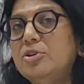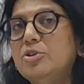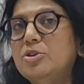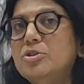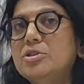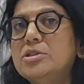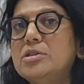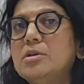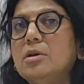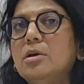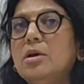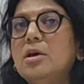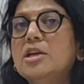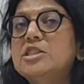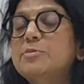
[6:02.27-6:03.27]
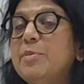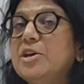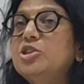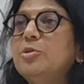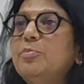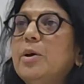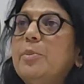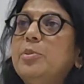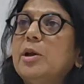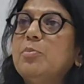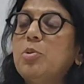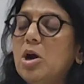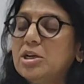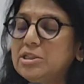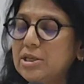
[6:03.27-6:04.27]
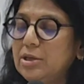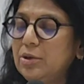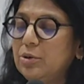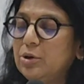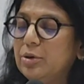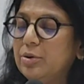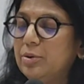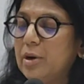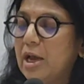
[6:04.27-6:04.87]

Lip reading: years, Special Public Prosecutor